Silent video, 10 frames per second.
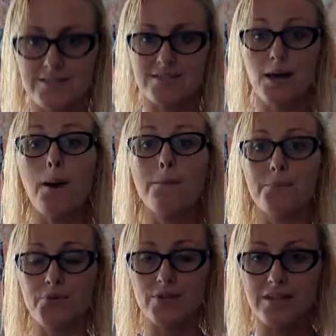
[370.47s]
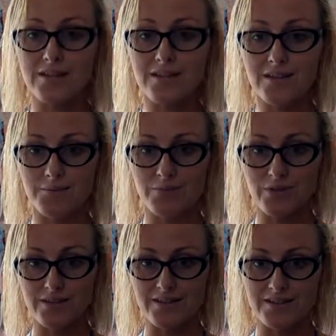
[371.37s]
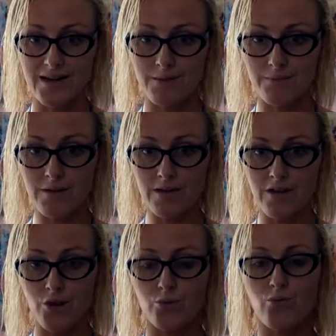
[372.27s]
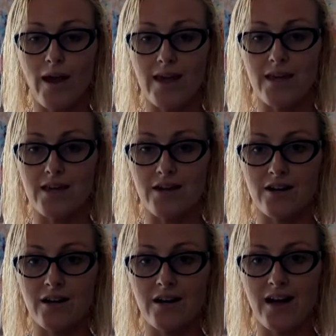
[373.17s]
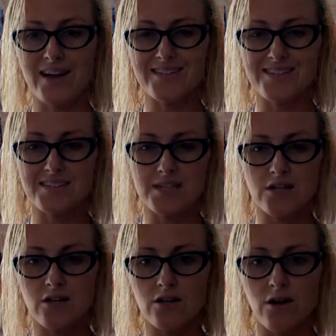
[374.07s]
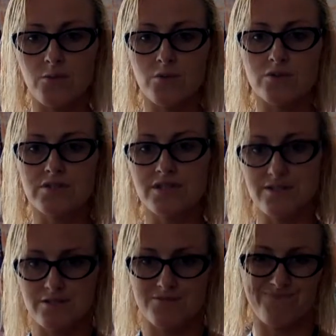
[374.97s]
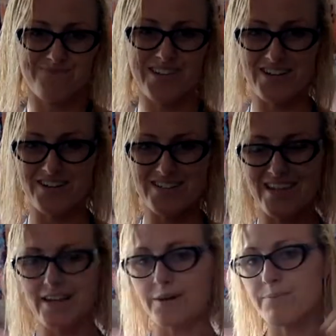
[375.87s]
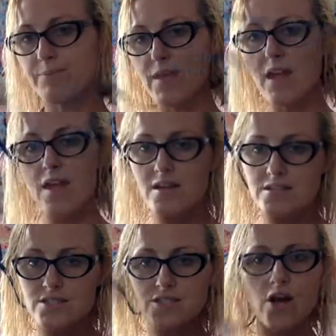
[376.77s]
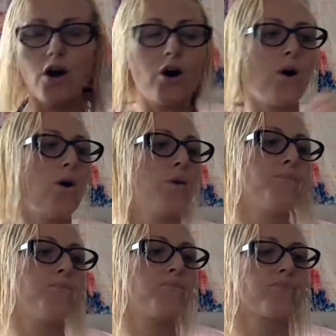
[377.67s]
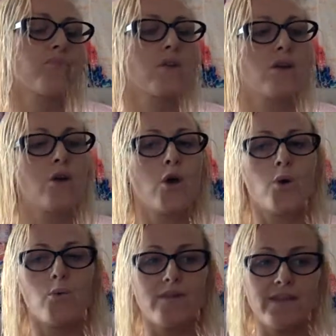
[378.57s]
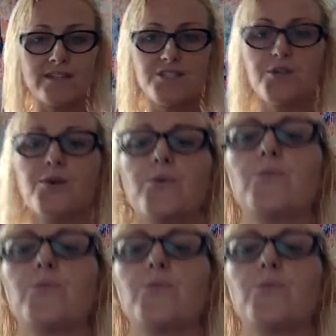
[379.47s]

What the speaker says: is completely numb, right here, it's still almost a little irritating. So what they do